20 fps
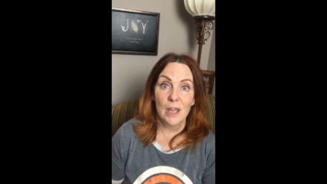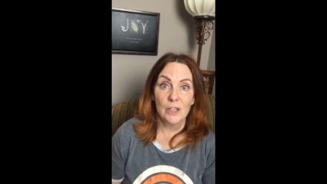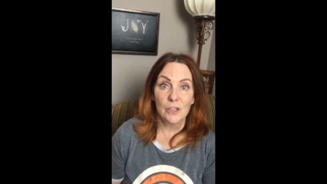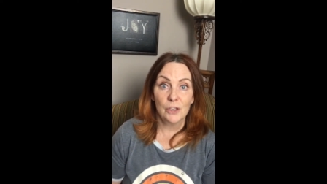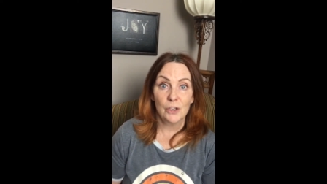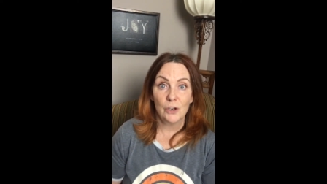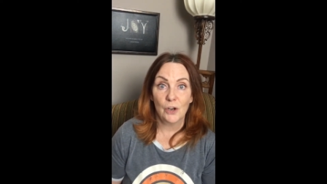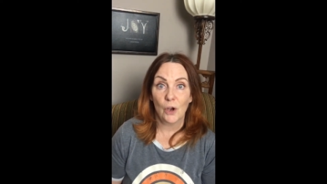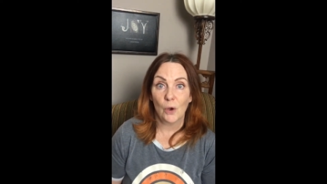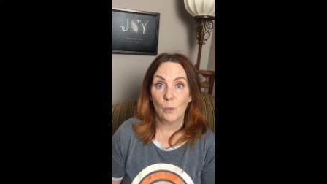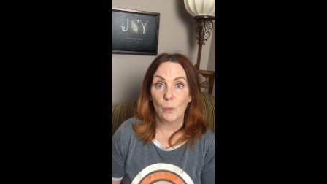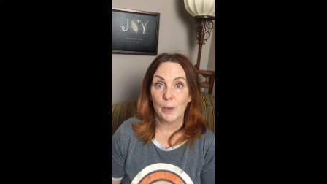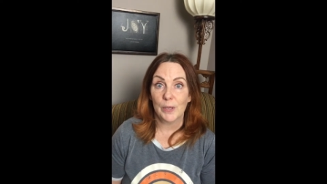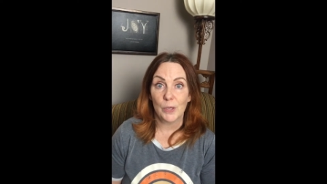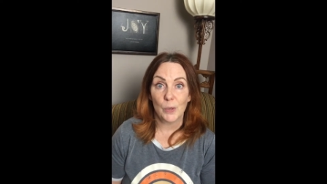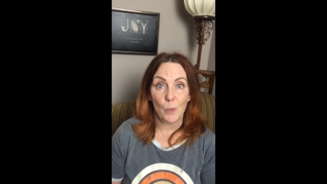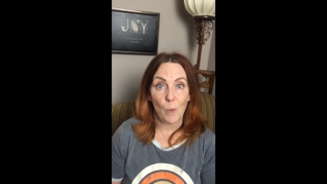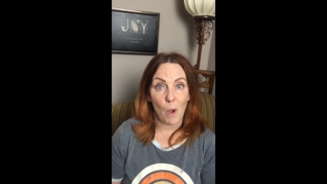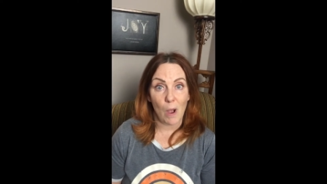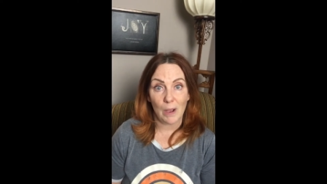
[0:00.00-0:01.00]
You know, when
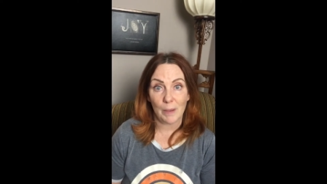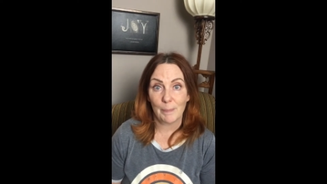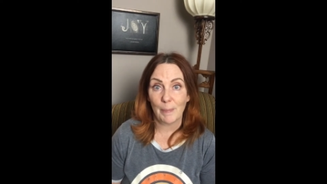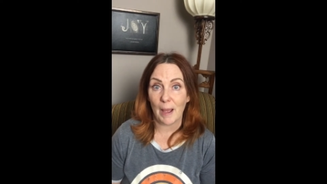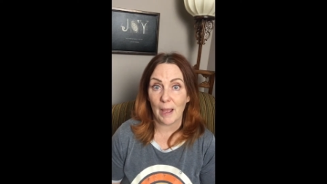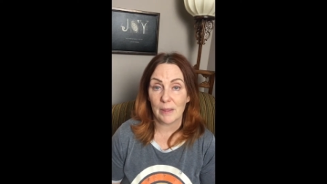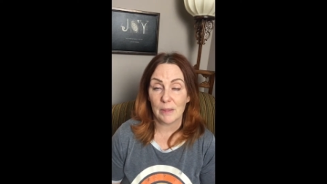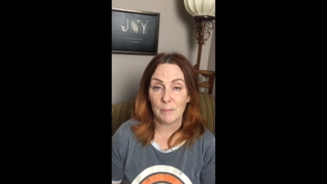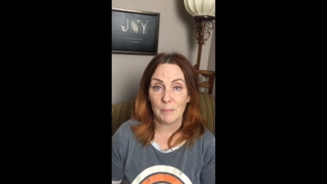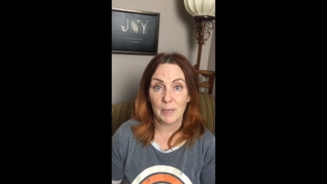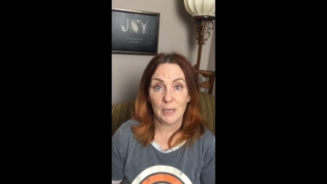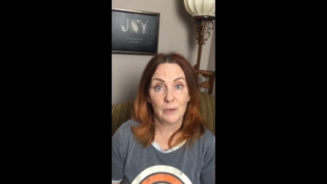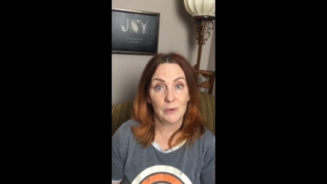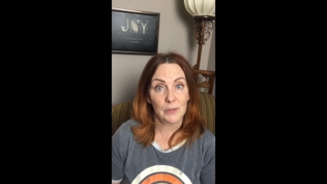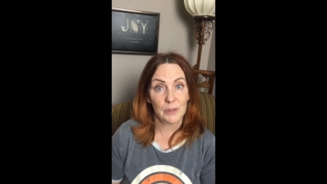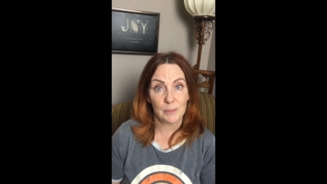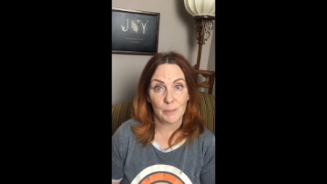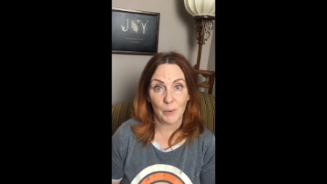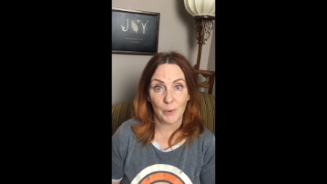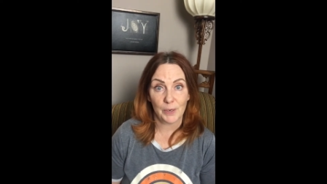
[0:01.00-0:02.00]
you walk by the mirror
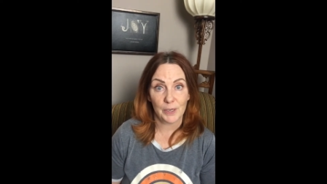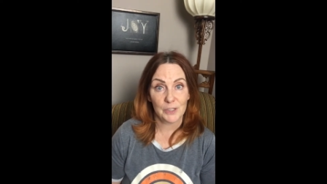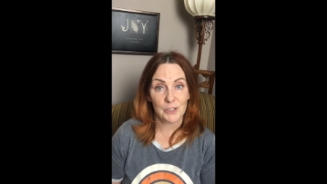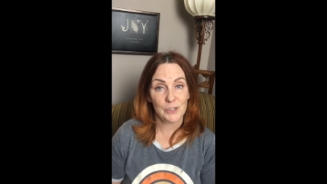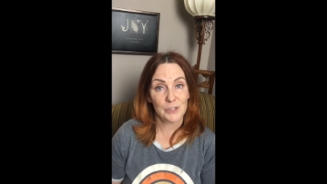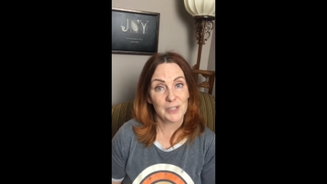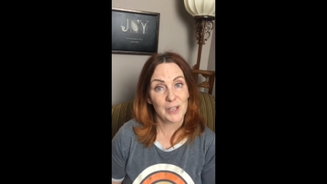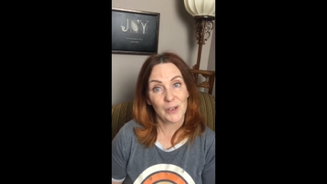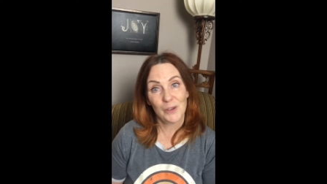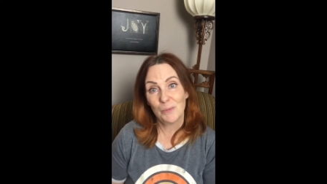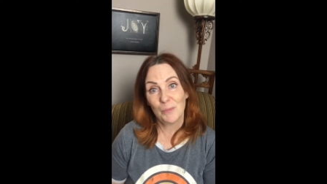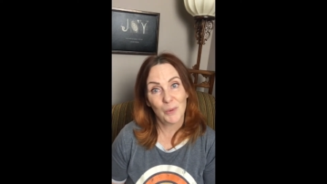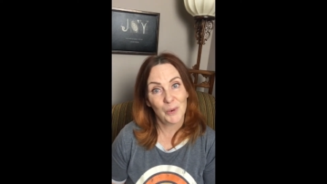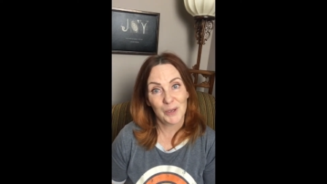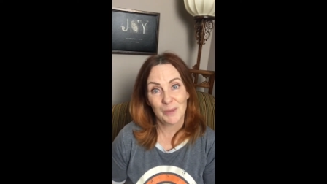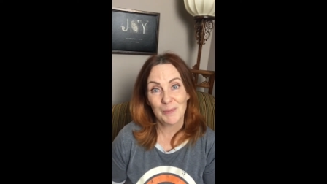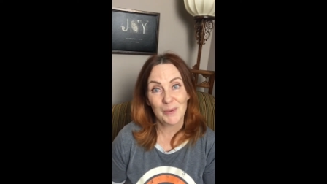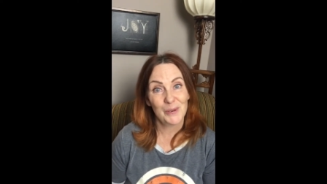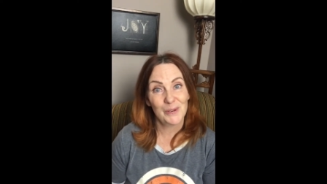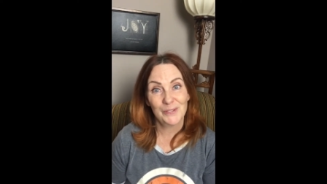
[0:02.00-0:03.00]
in the morning, do you say good
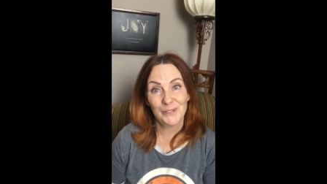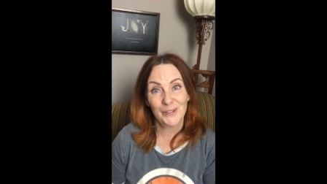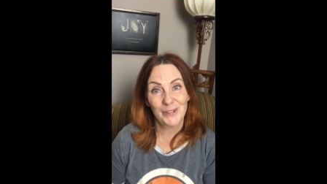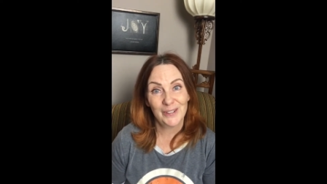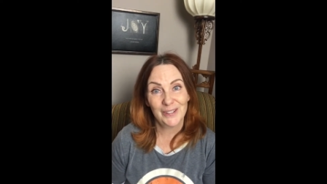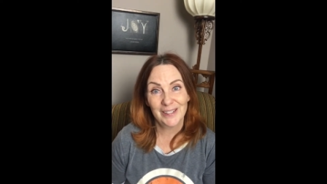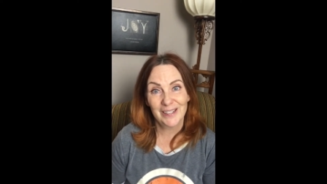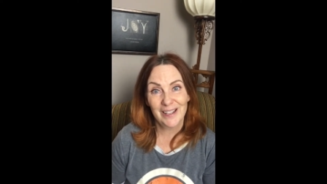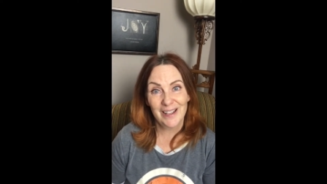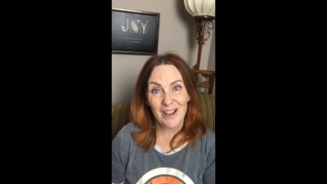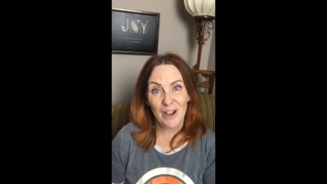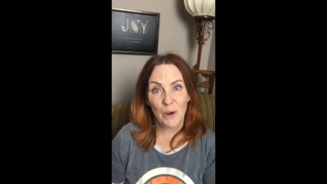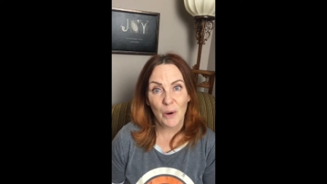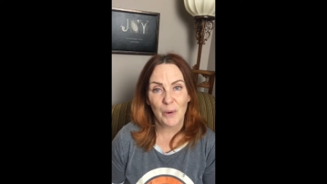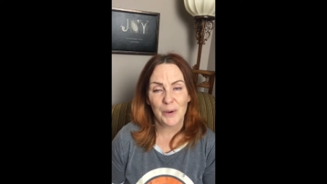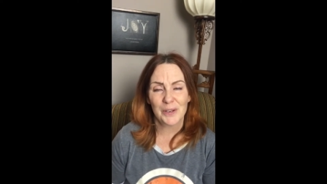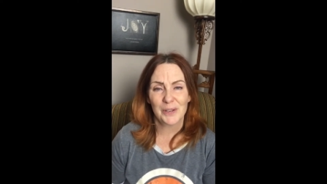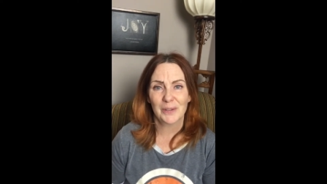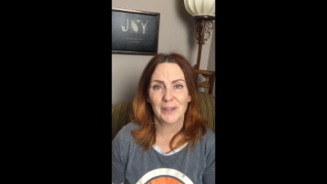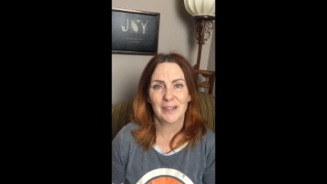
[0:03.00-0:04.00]
morning beautiful?
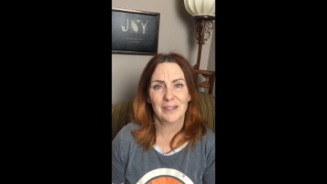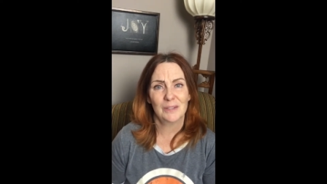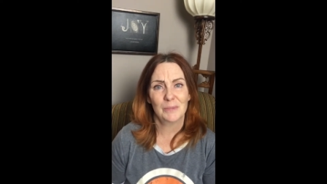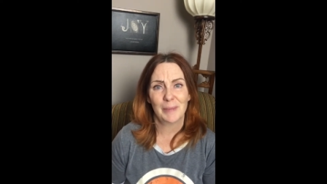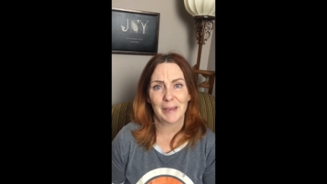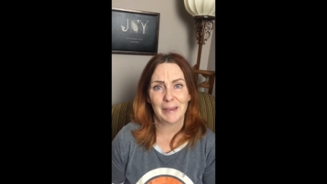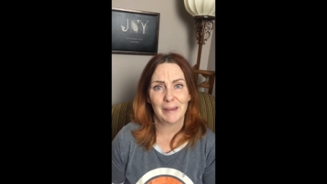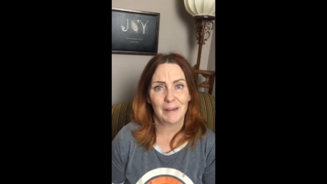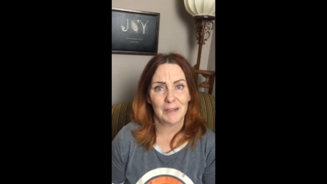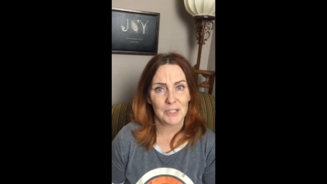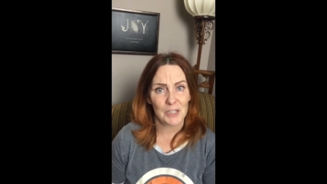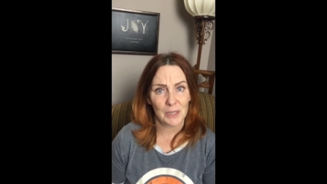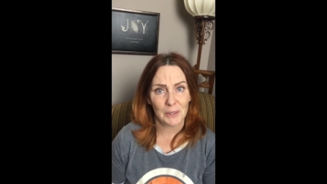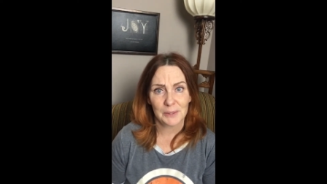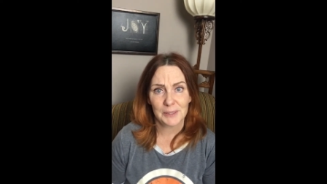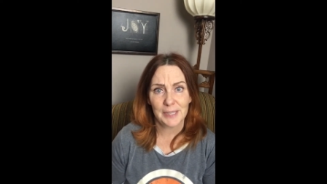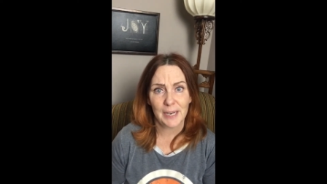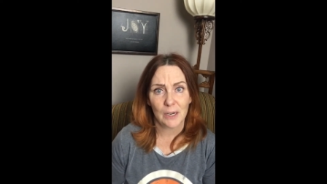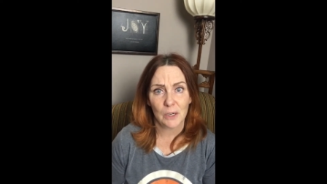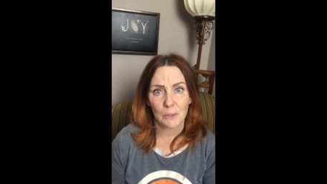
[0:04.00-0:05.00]
Or do you go like, "Oh my gosh, I
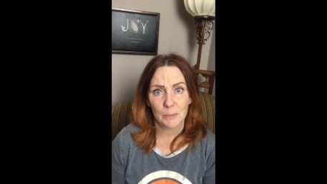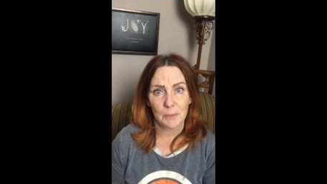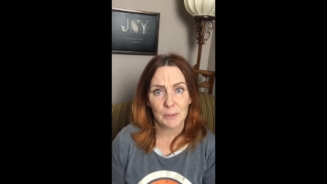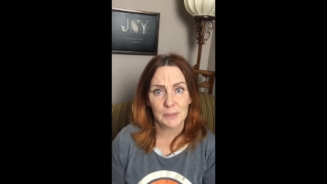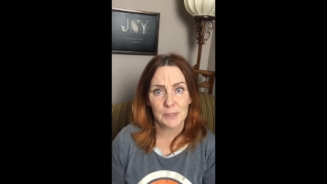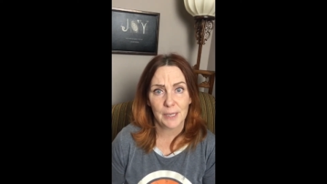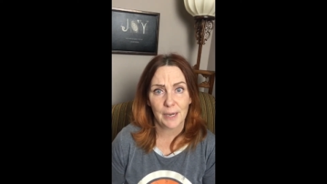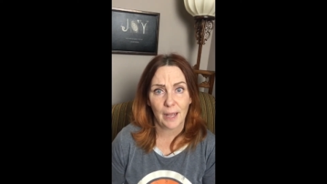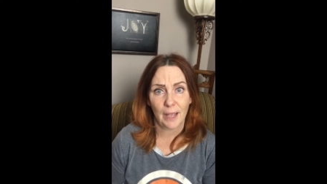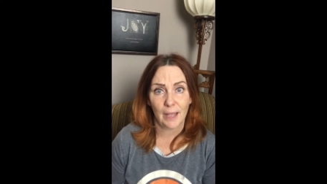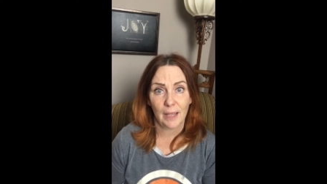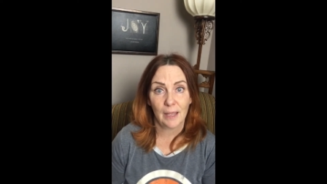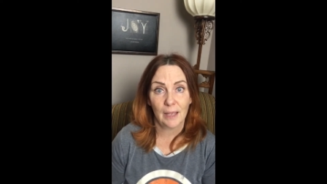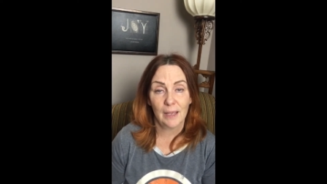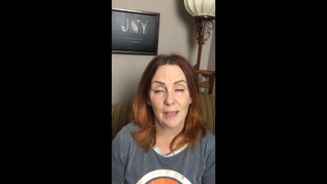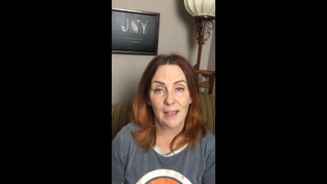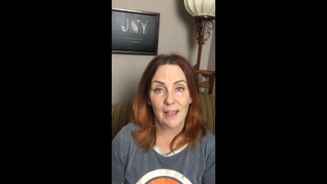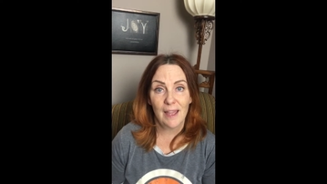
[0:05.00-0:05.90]
look terrible today."